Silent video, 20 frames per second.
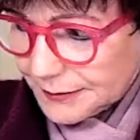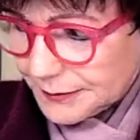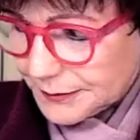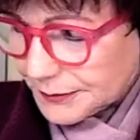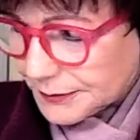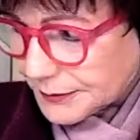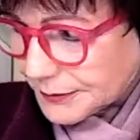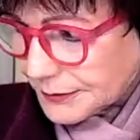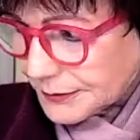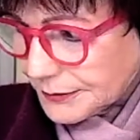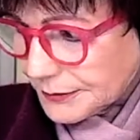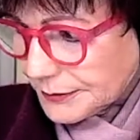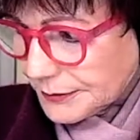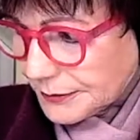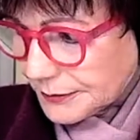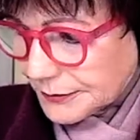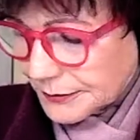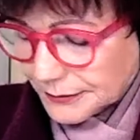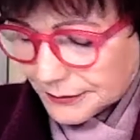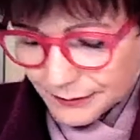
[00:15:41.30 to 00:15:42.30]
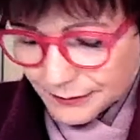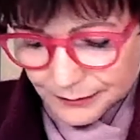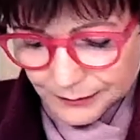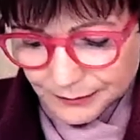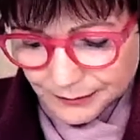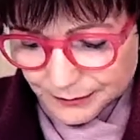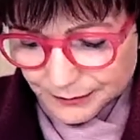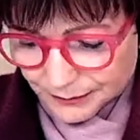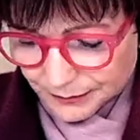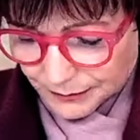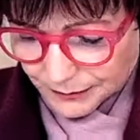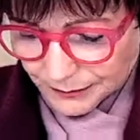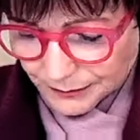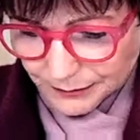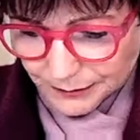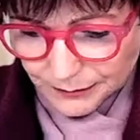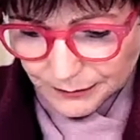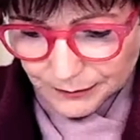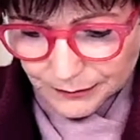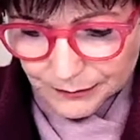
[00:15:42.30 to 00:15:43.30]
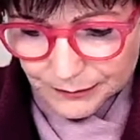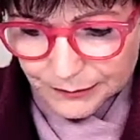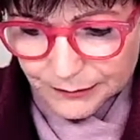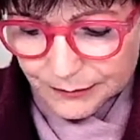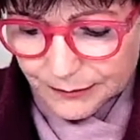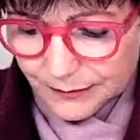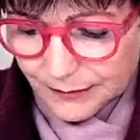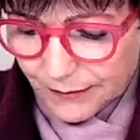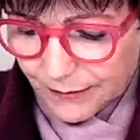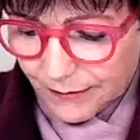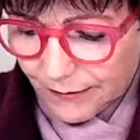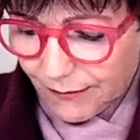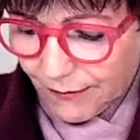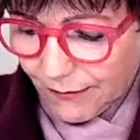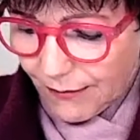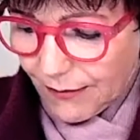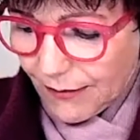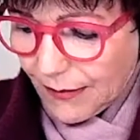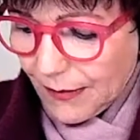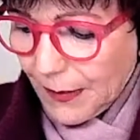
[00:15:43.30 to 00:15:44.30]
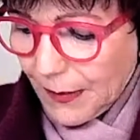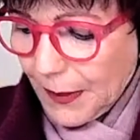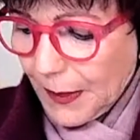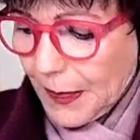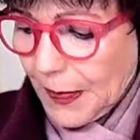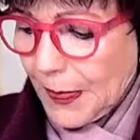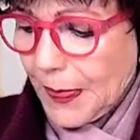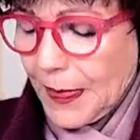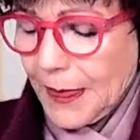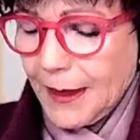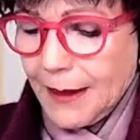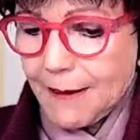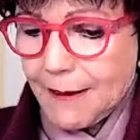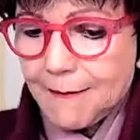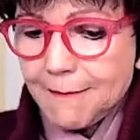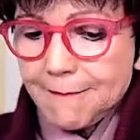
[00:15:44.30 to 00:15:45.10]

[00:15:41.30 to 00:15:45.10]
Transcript: (silence)